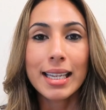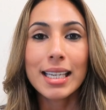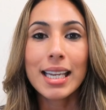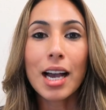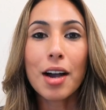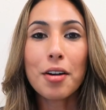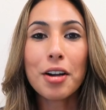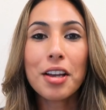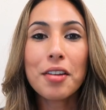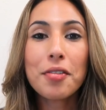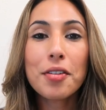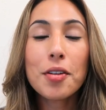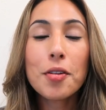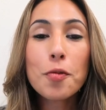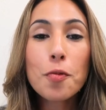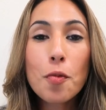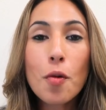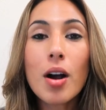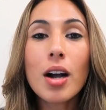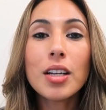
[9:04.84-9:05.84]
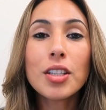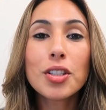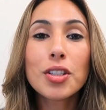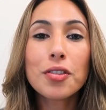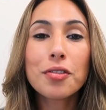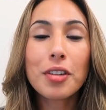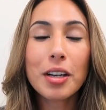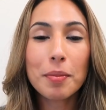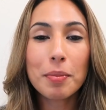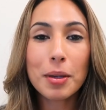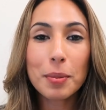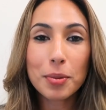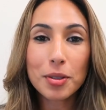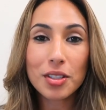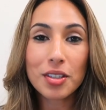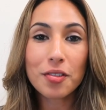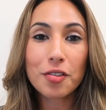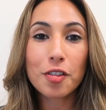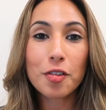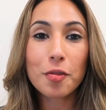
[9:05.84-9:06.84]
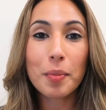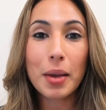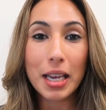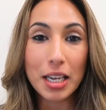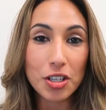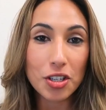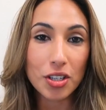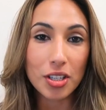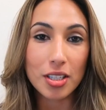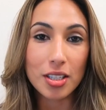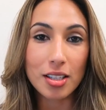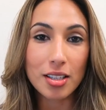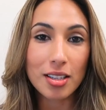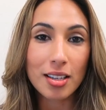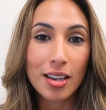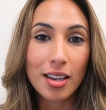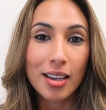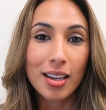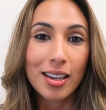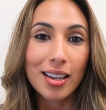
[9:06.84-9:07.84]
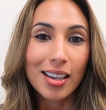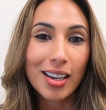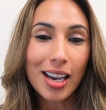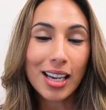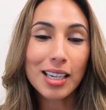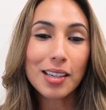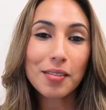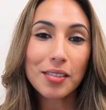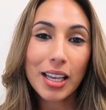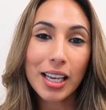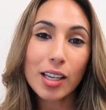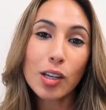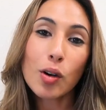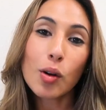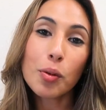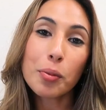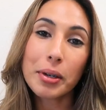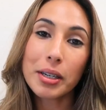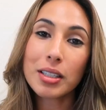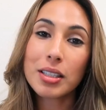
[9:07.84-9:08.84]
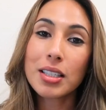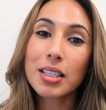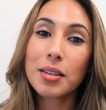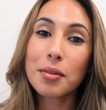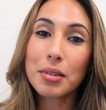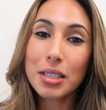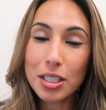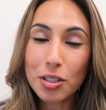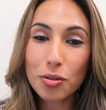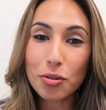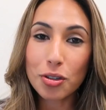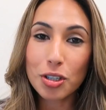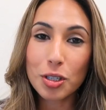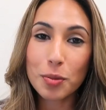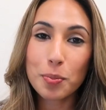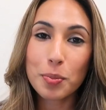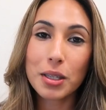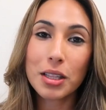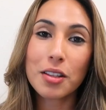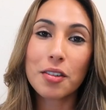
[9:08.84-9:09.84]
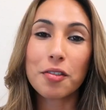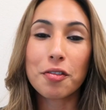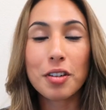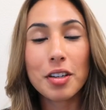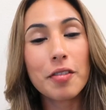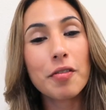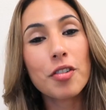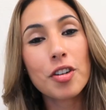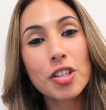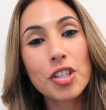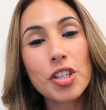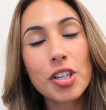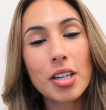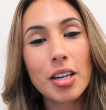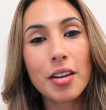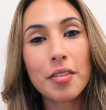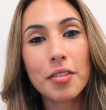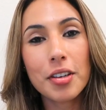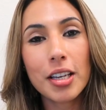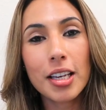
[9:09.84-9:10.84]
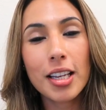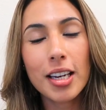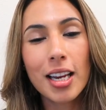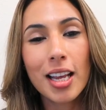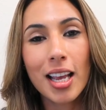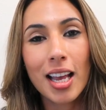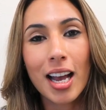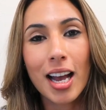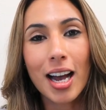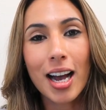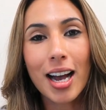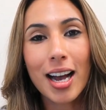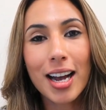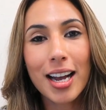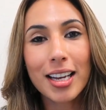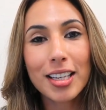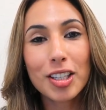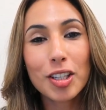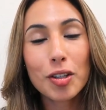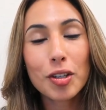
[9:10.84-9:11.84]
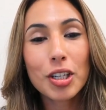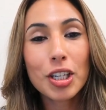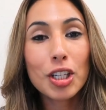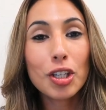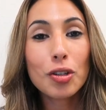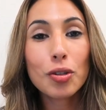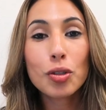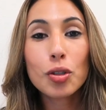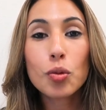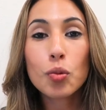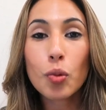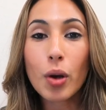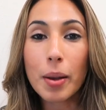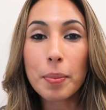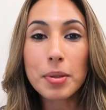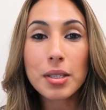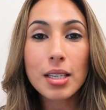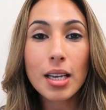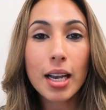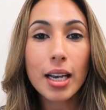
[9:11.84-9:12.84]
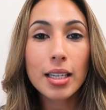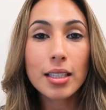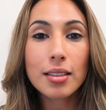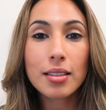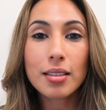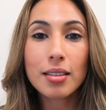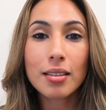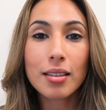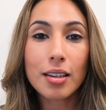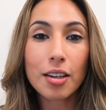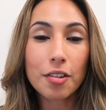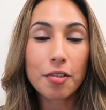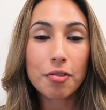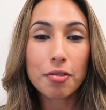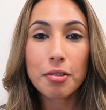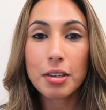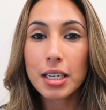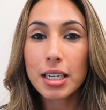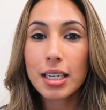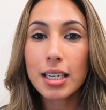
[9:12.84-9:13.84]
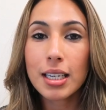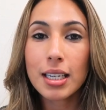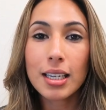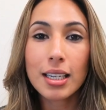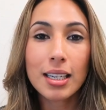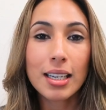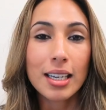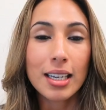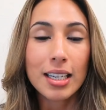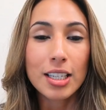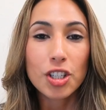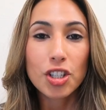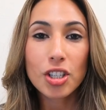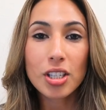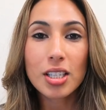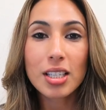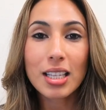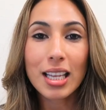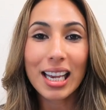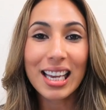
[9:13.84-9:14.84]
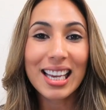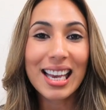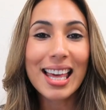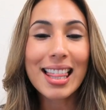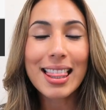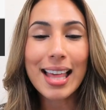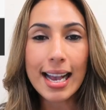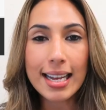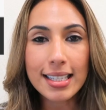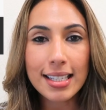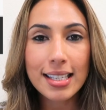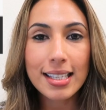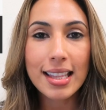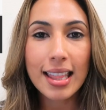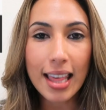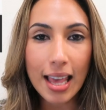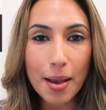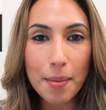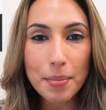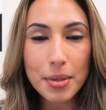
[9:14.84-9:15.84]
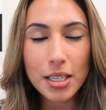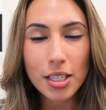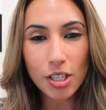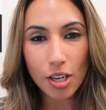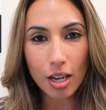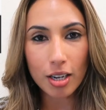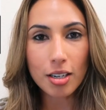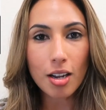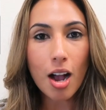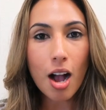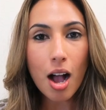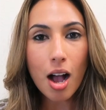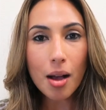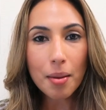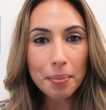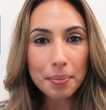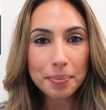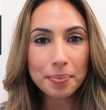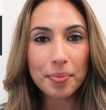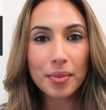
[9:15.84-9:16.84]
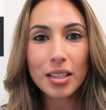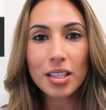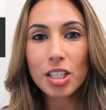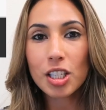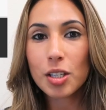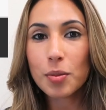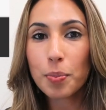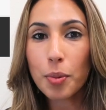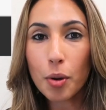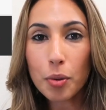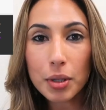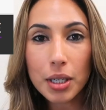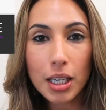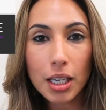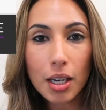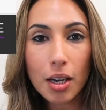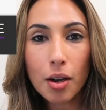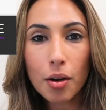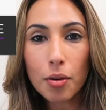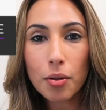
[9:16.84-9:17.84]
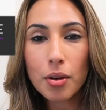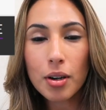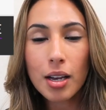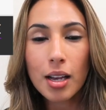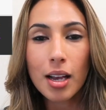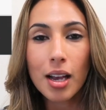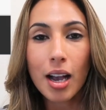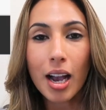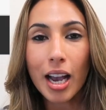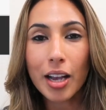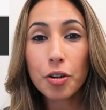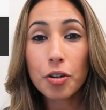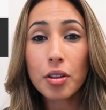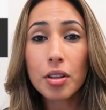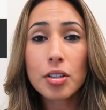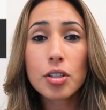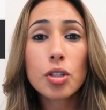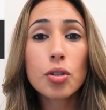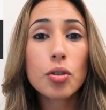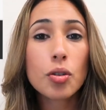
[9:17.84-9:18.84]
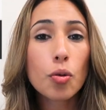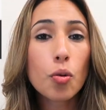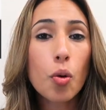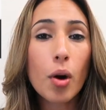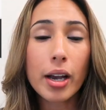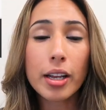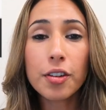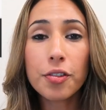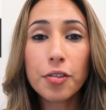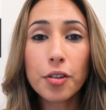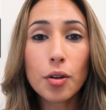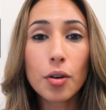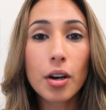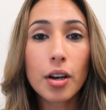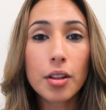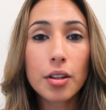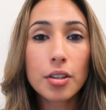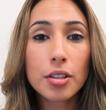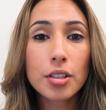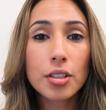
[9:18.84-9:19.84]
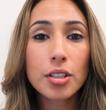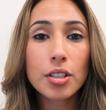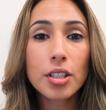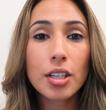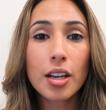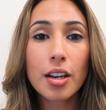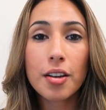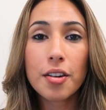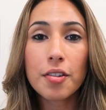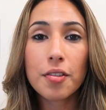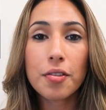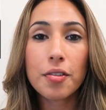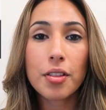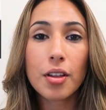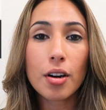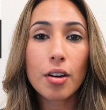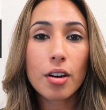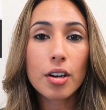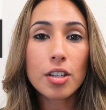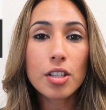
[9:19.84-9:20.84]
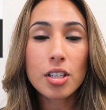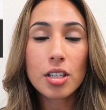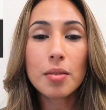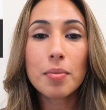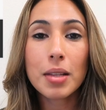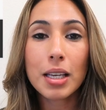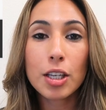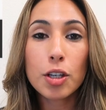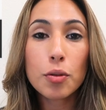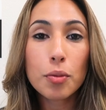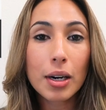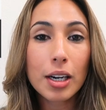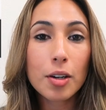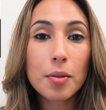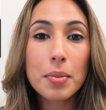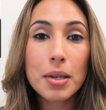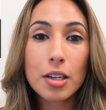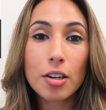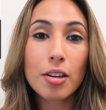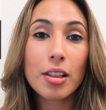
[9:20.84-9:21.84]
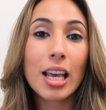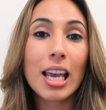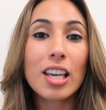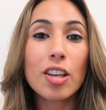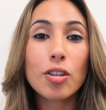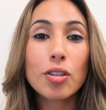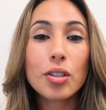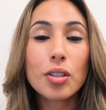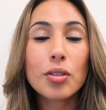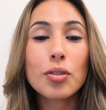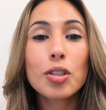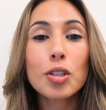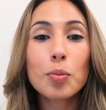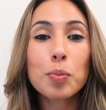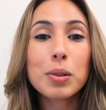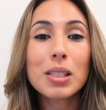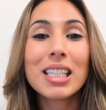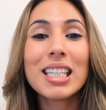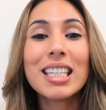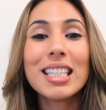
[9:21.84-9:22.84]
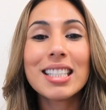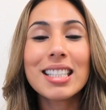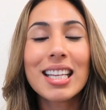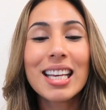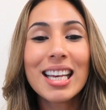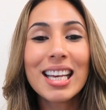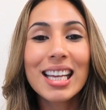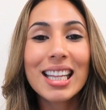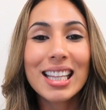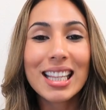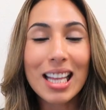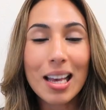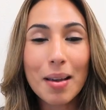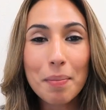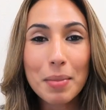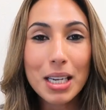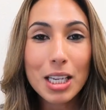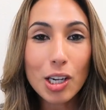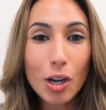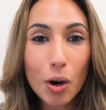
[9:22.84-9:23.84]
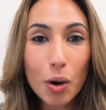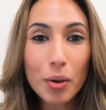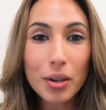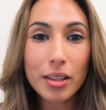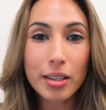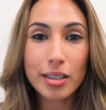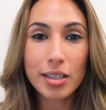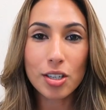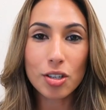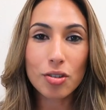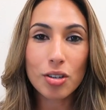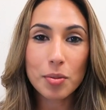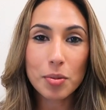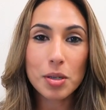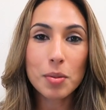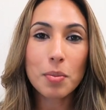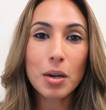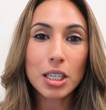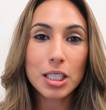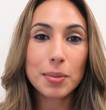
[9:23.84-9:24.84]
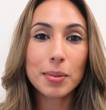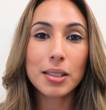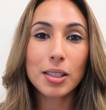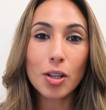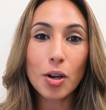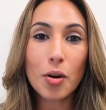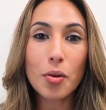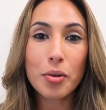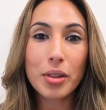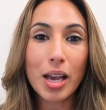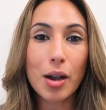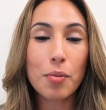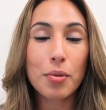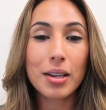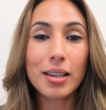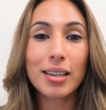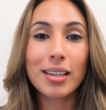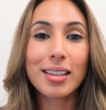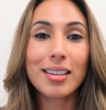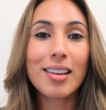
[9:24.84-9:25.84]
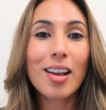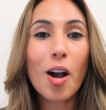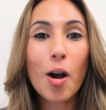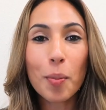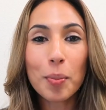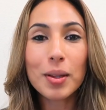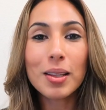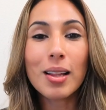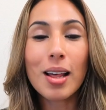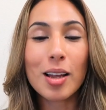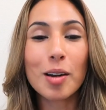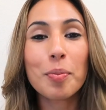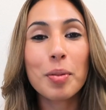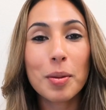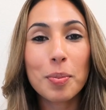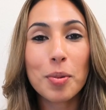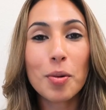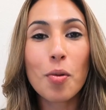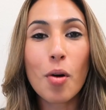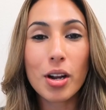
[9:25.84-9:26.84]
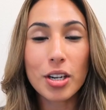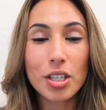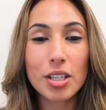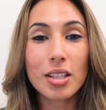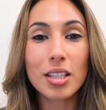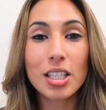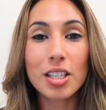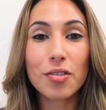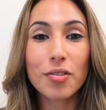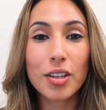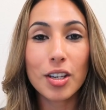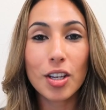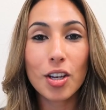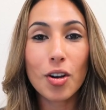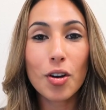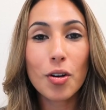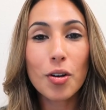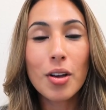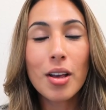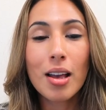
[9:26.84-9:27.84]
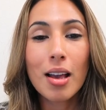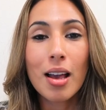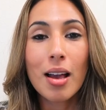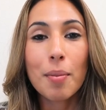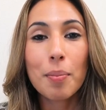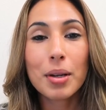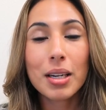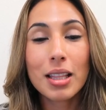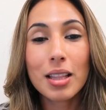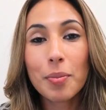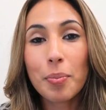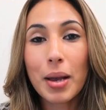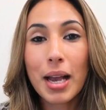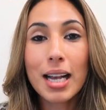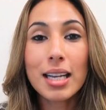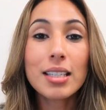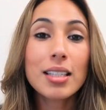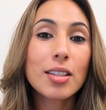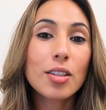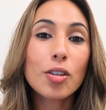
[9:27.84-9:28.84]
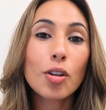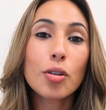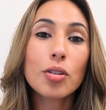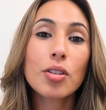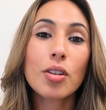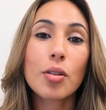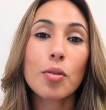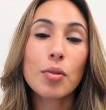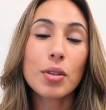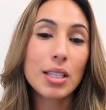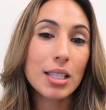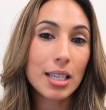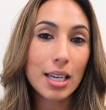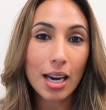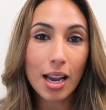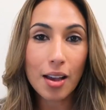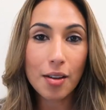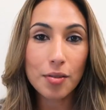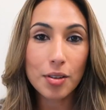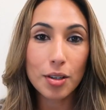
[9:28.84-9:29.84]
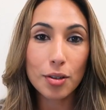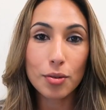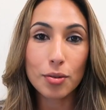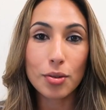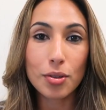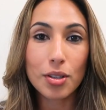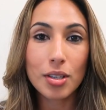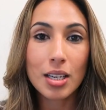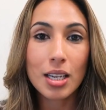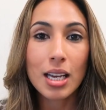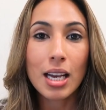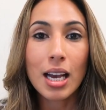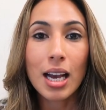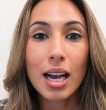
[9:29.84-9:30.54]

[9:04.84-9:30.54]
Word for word: Now, if you want to find people's information, kind of like Cole Realty Resource, but the free version of it. Uh, you can use websites that are free, just like thatsthem.com. Spokeo. I know there's quite a few others. If there are some that you recommend or that you use, please let me know in the description box below. That way you can help a lot of people watching this video. But in the past, those are the ones that I have used.